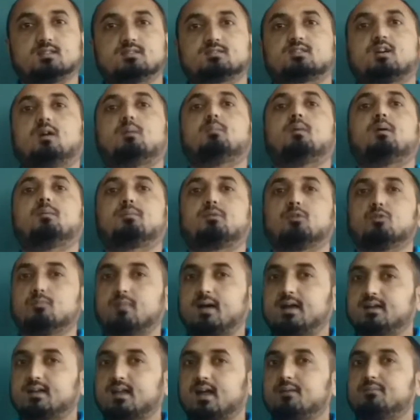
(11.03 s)
some of you
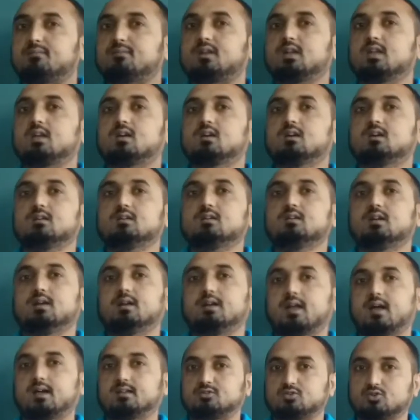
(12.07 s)
might have taken it
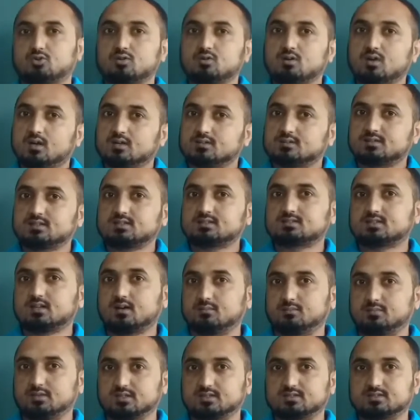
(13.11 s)
as your 6
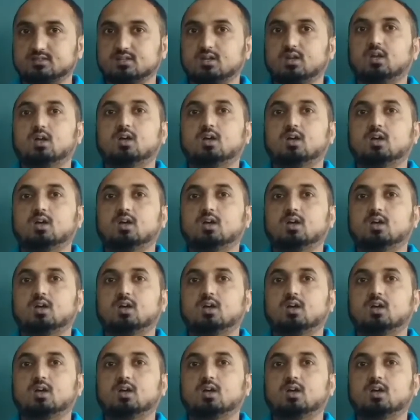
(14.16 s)
subjects.